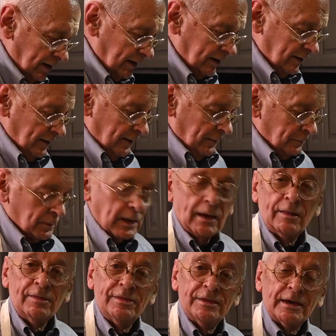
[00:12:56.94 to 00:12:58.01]
it
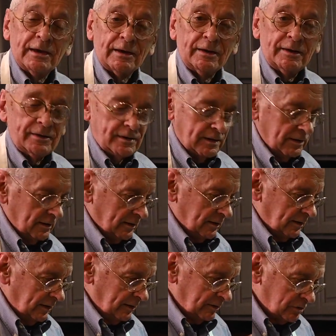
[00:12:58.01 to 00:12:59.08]
and then
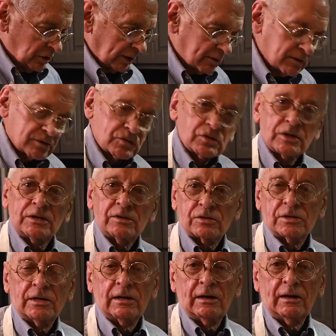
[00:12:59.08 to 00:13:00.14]
check the
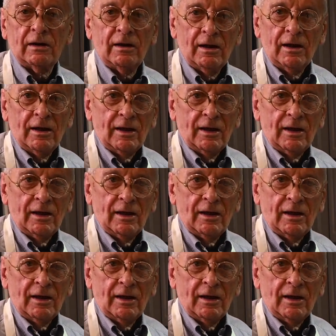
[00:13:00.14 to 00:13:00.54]
seasoning,